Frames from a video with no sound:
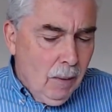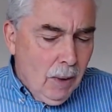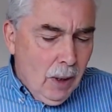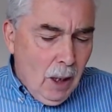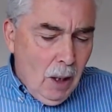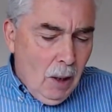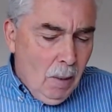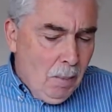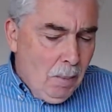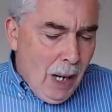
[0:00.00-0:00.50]

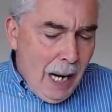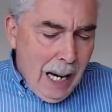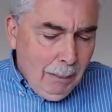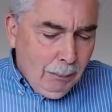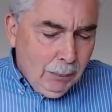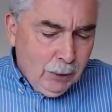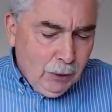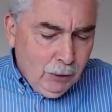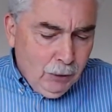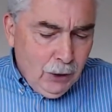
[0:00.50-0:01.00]
Uh,
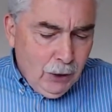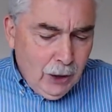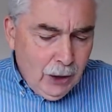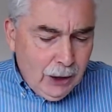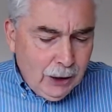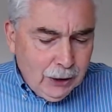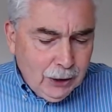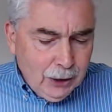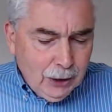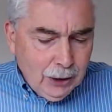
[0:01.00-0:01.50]
perhaps
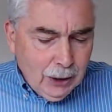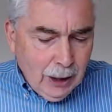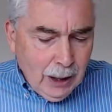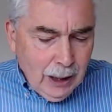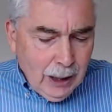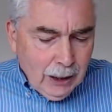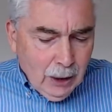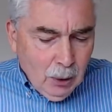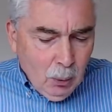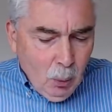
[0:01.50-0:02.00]
first,
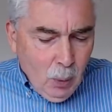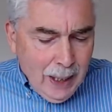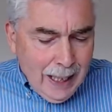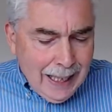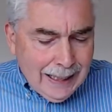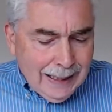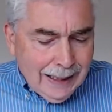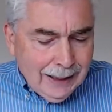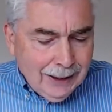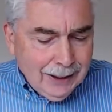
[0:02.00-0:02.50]
an
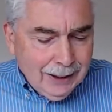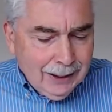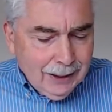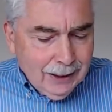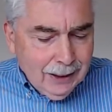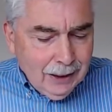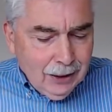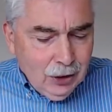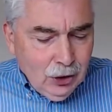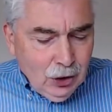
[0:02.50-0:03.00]
awareness
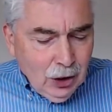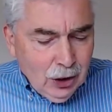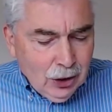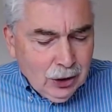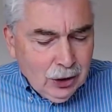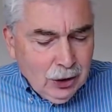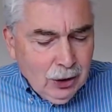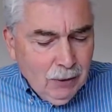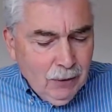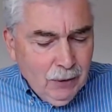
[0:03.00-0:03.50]

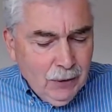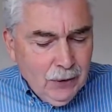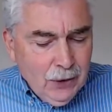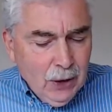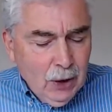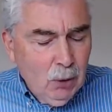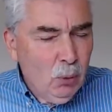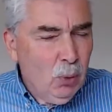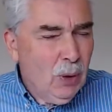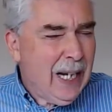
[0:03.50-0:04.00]
just of
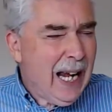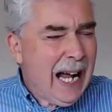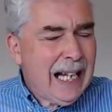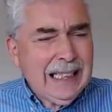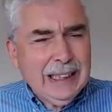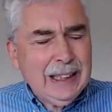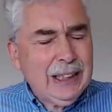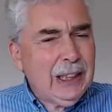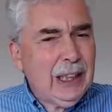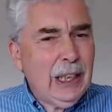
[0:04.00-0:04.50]
the
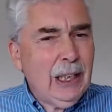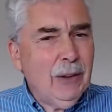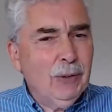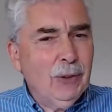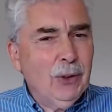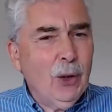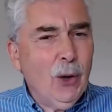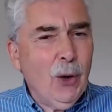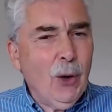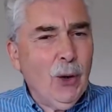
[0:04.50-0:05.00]
reality of
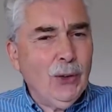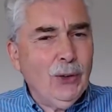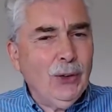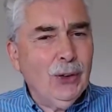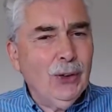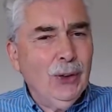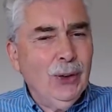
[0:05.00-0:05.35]
God